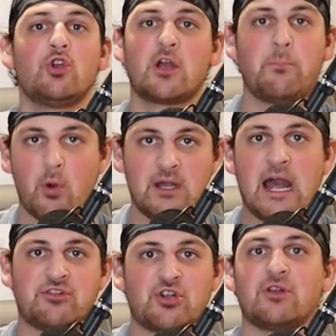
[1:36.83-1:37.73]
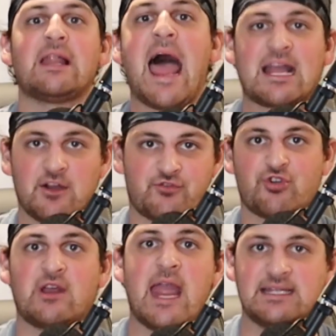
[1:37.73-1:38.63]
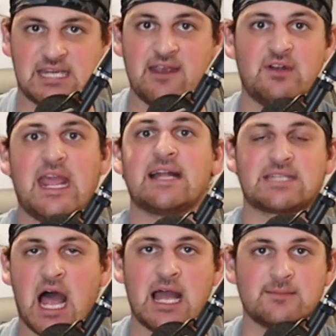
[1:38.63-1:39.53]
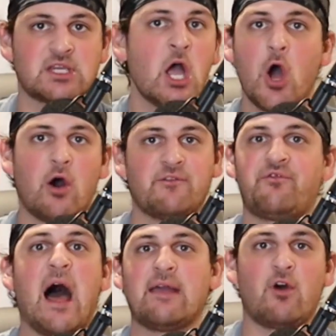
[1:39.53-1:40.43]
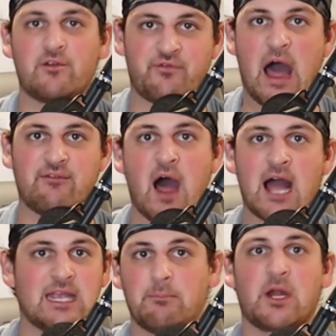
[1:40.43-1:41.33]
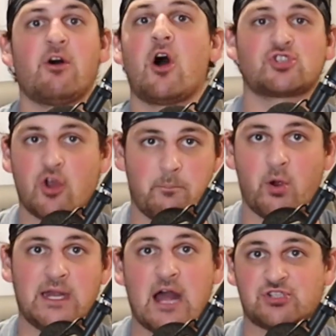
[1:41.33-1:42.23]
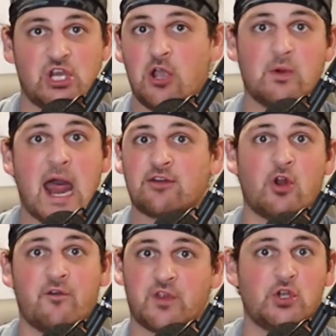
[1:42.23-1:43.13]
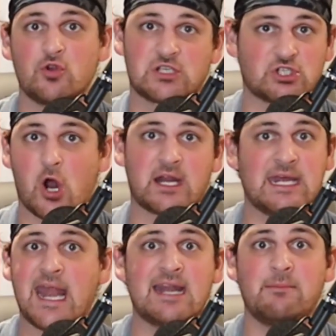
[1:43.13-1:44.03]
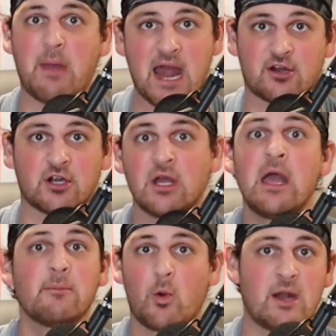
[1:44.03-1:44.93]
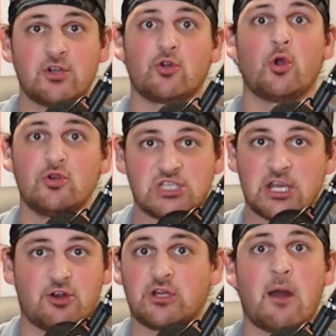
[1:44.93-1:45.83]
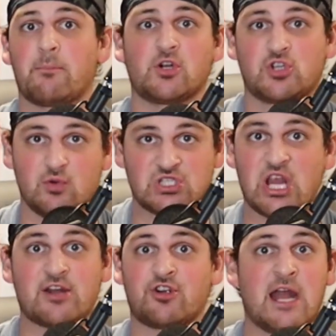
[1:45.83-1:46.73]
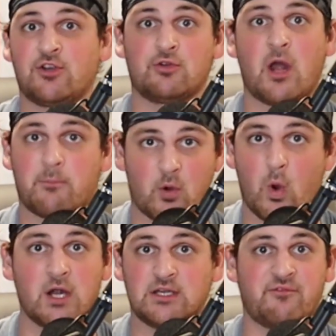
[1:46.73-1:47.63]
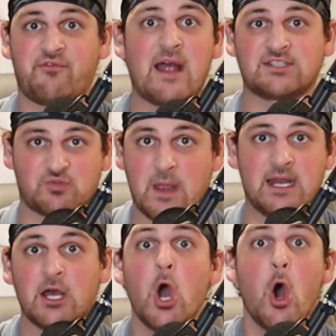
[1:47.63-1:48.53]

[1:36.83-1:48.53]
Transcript: You can point out their lack of creativity at times on 5-on-5 hockey, but I'll also point out to you, and I don't know if the news is going to get any better, but when you're losing your number two center and your number one defenseman